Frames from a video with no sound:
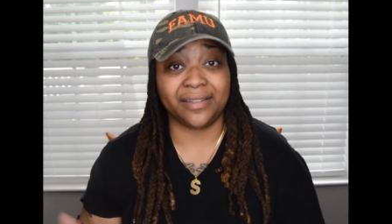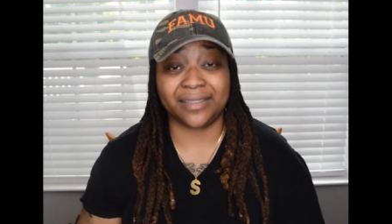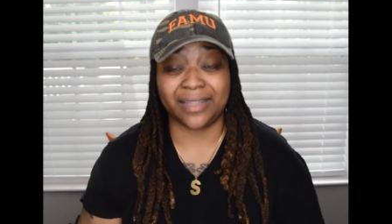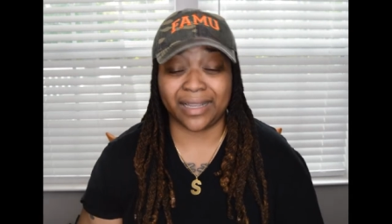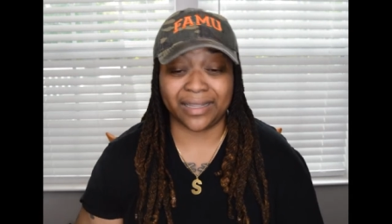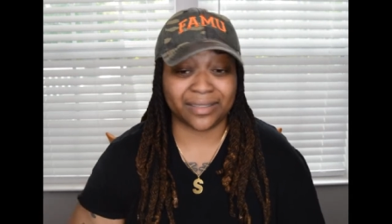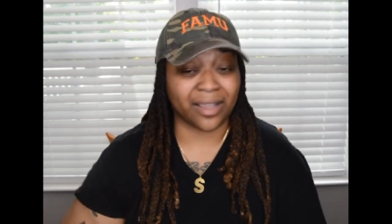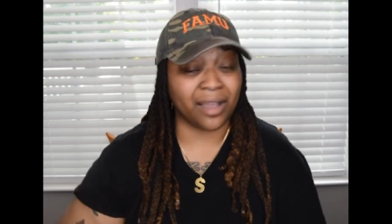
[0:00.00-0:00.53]
It's
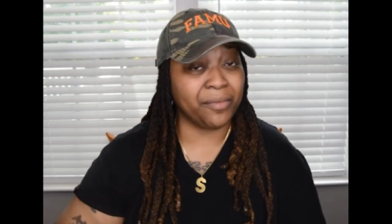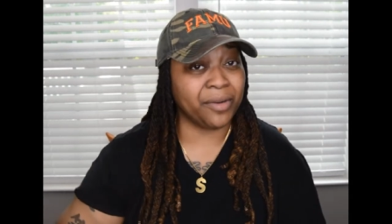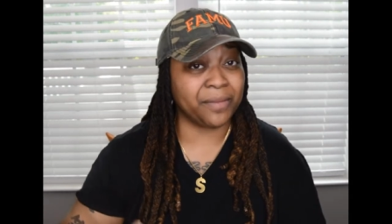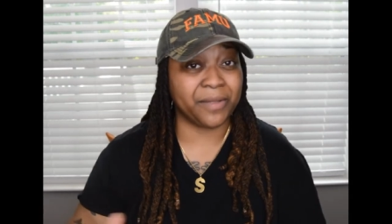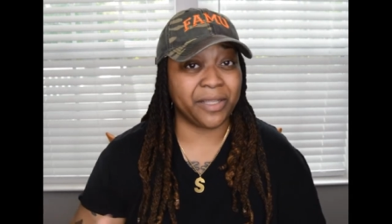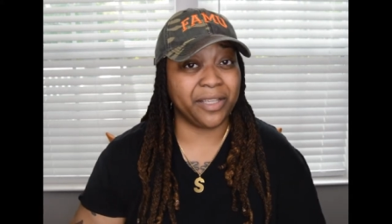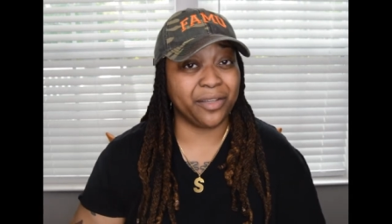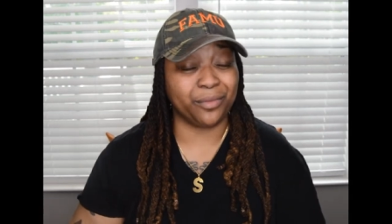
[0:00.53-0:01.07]
like it's coming
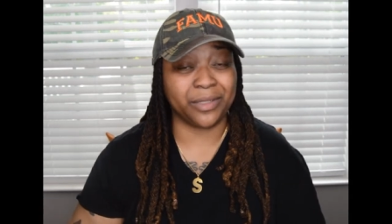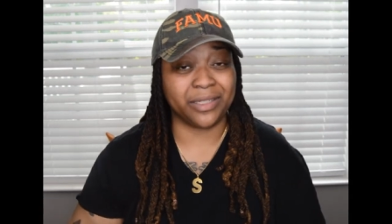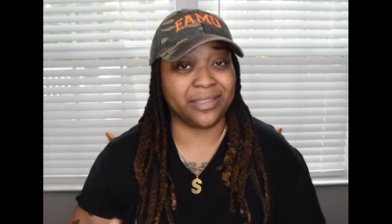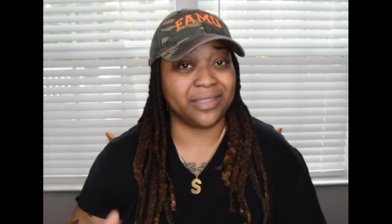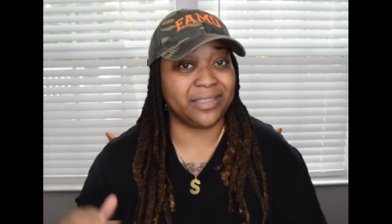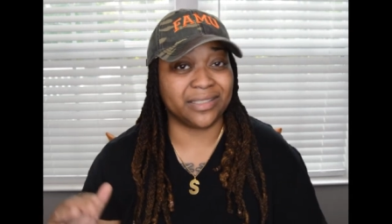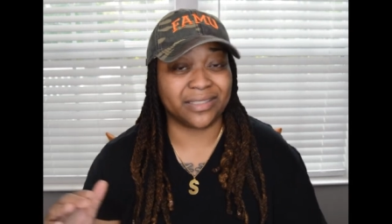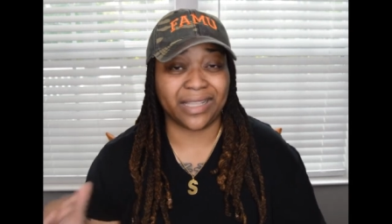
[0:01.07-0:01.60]
up the hill, but
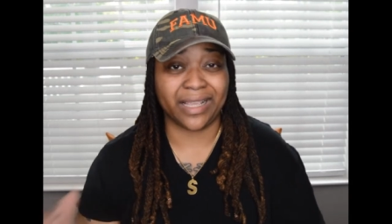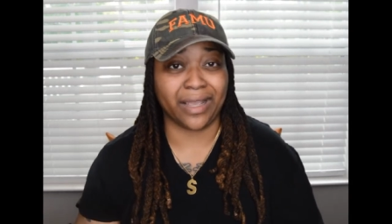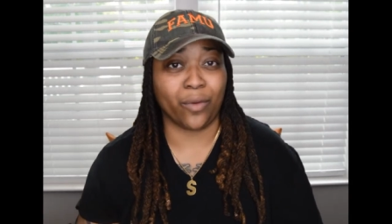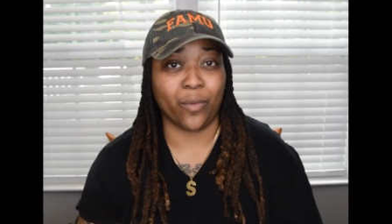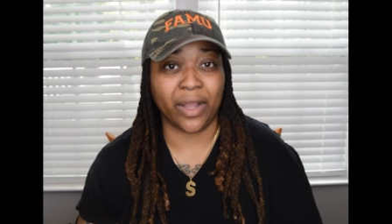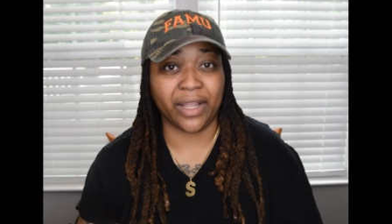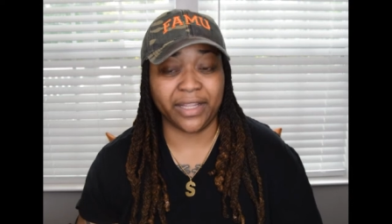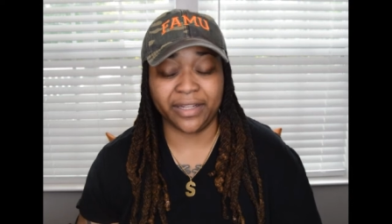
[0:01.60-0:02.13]
it just
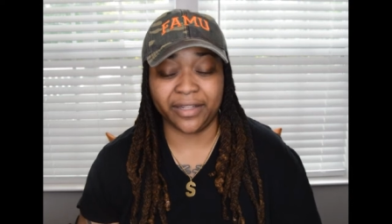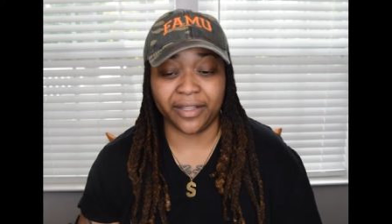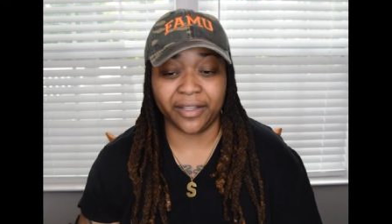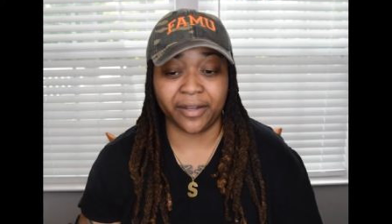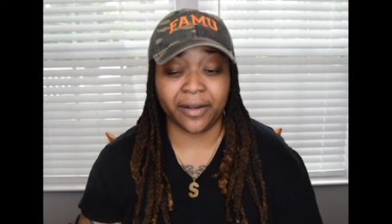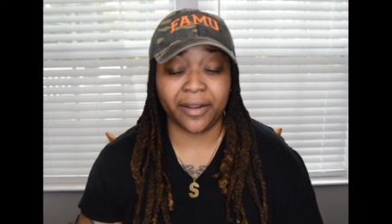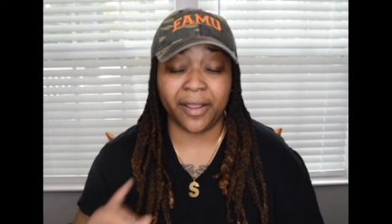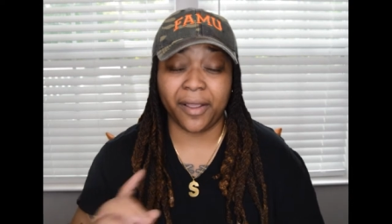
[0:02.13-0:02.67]
can't quite get
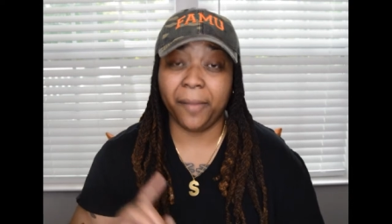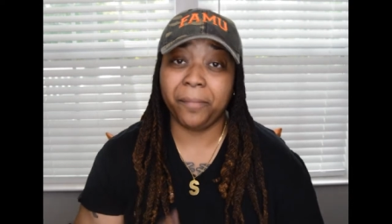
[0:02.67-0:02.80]
there.